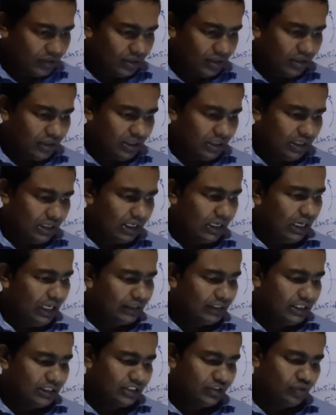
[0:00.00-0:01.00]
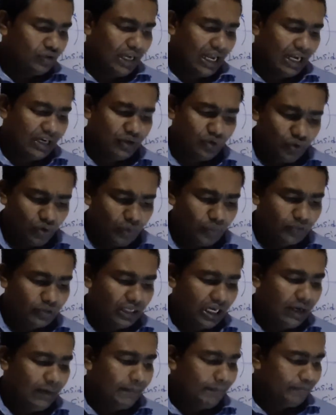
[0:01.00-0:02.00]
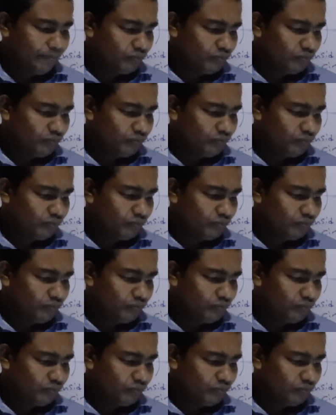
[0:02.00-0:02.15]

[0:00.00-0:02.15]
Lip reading: Others you can do, Puta.